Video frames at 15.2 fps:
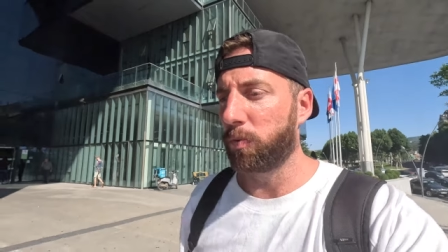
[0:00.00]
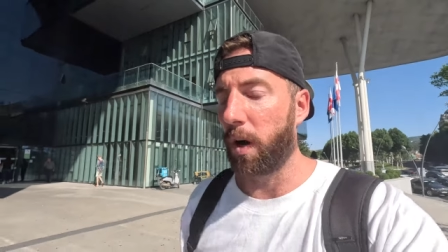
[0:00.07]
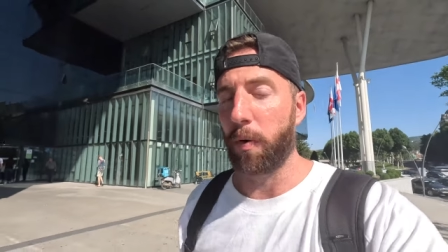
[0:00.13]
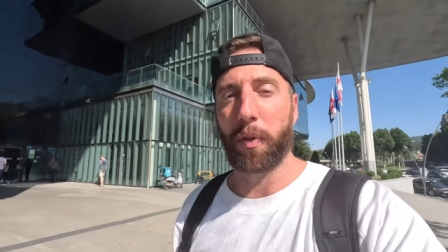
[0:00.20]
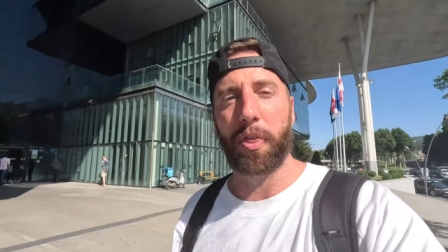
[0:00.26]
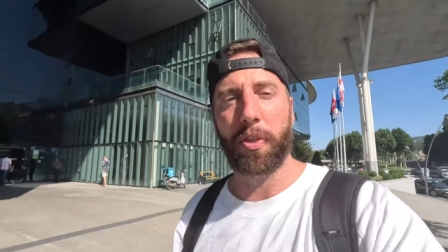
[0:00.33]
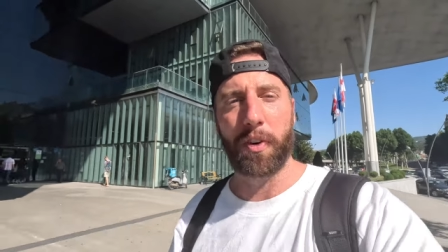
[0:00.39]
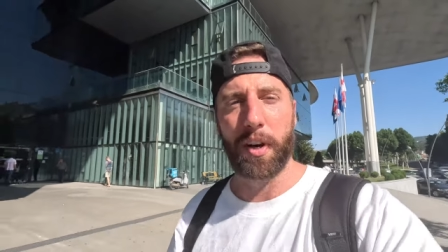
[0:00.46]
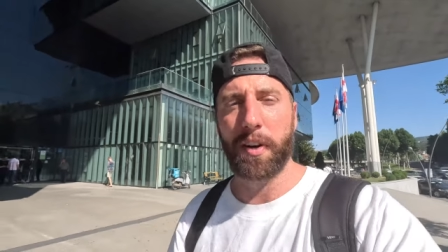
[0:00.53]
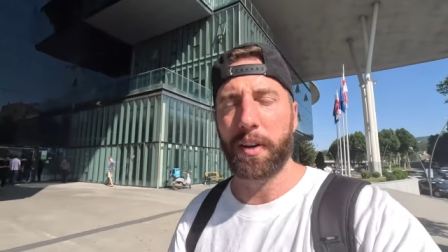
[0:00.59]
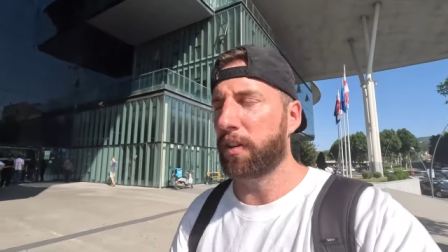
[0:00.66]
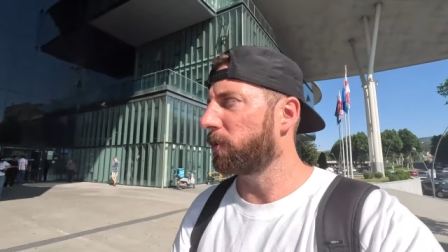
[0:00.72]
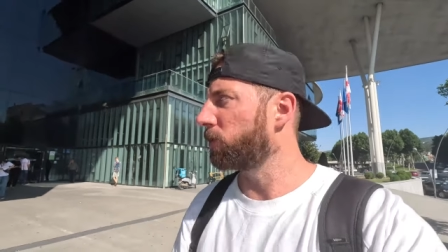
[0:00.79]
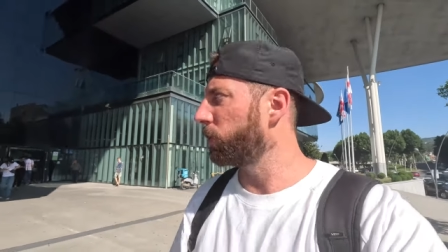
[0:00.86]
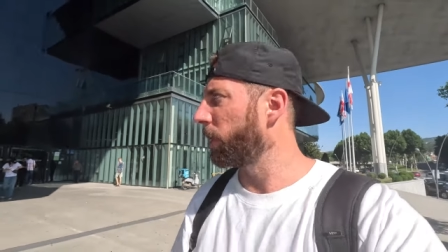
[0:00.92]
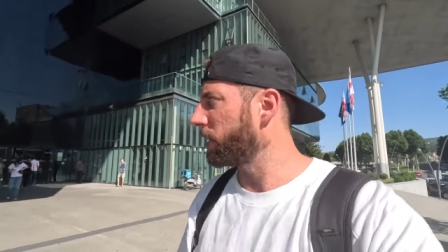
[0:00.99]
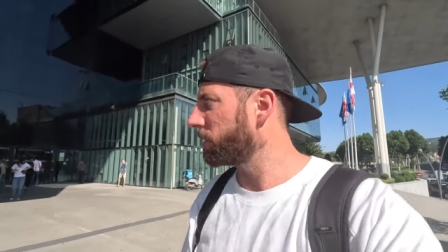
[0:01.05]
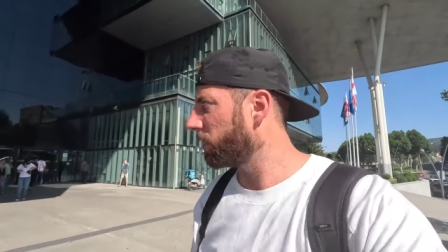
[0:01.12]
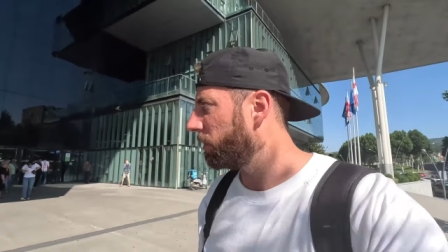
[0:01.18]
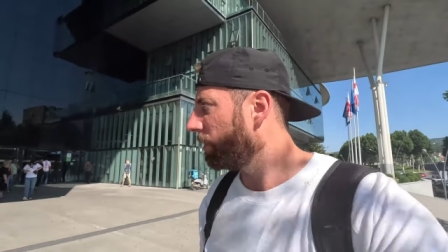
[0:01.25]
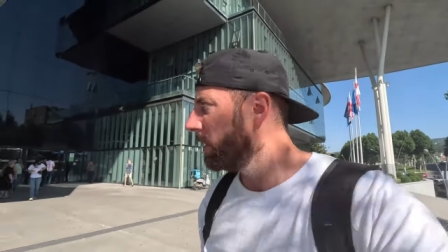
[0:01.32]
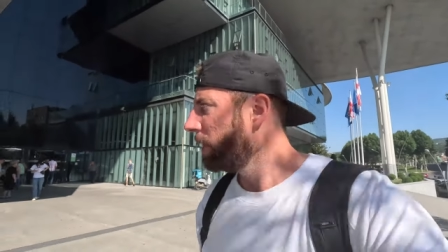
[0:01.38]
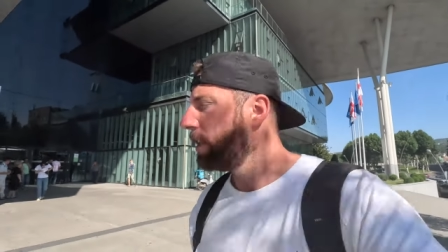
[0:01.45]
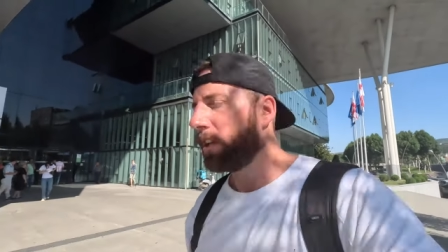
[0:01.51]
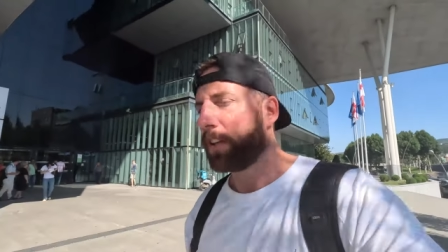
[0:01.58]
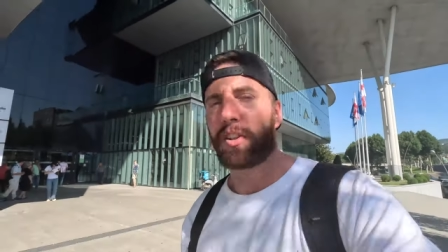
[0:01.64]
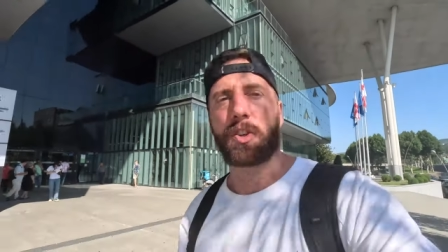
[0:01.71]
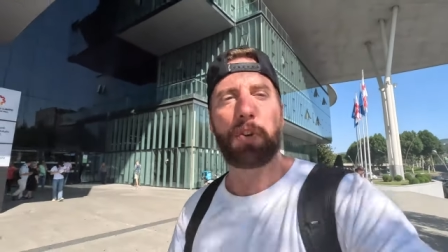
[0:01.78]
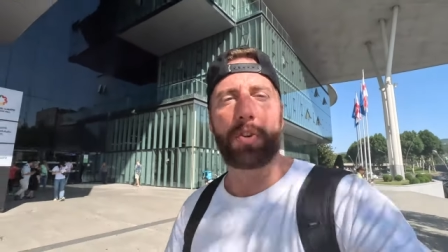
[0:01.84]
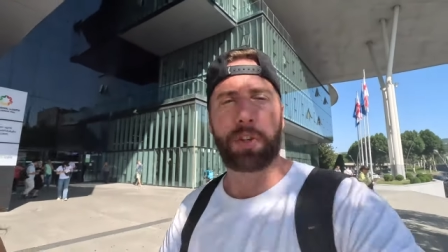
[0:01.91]
well, three, two days ago?
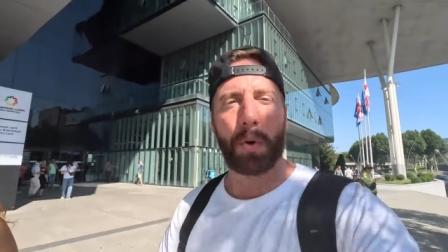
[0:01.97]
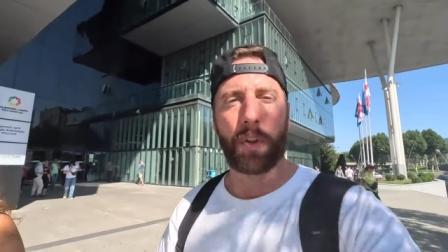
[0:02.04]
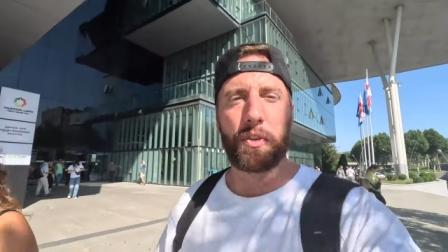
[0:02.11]
Two, two or